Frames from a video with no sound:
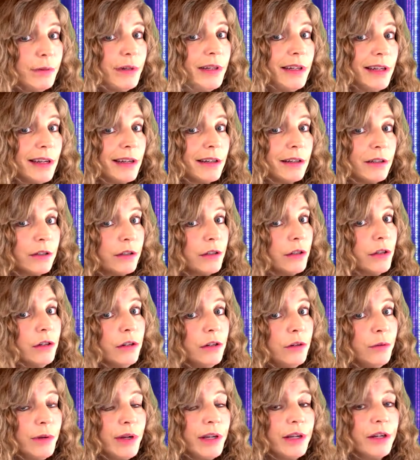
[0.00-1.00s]
we got a
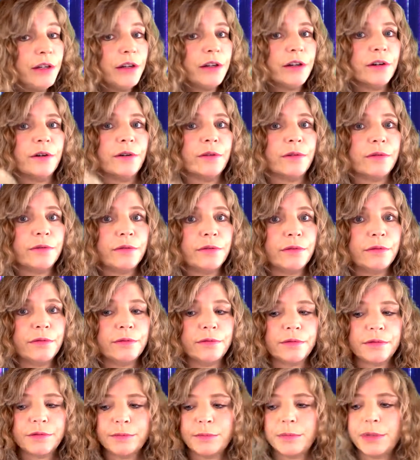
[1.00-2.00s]
long way to go,
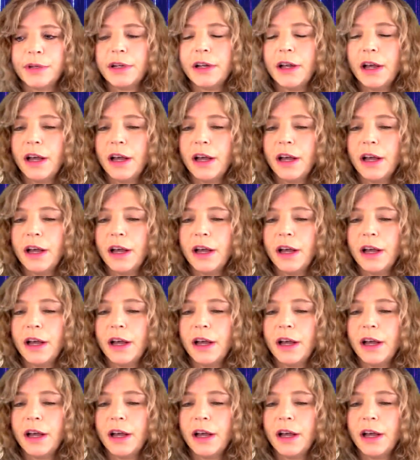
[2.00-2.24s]
but